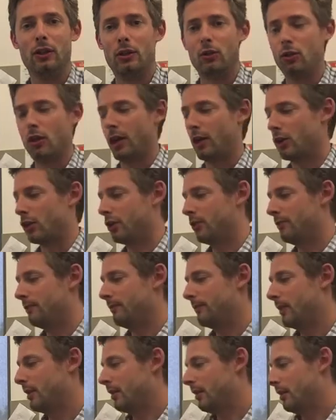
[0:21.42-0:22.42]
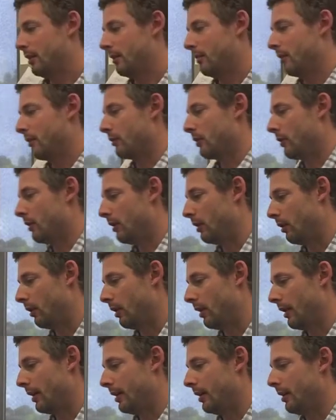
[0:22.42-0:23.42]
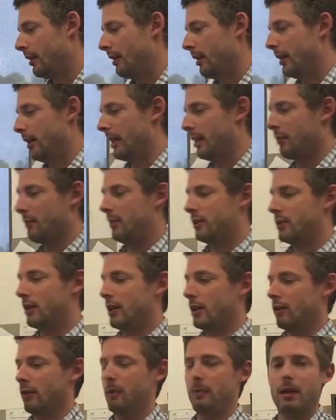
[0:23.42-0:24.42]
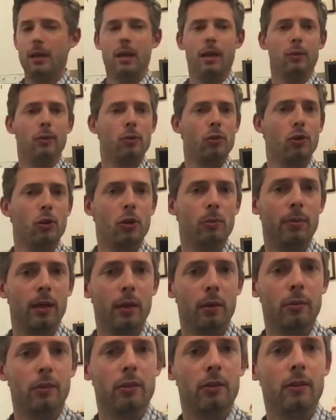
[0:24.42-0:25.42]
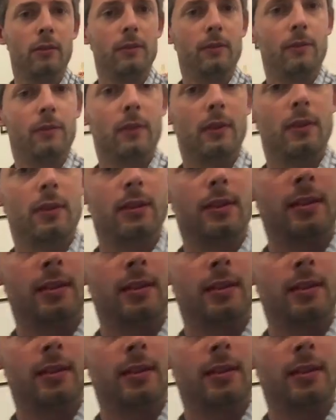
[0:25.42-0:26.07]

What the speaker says: the injection, I've got a little anatomy diagram here which you should be able to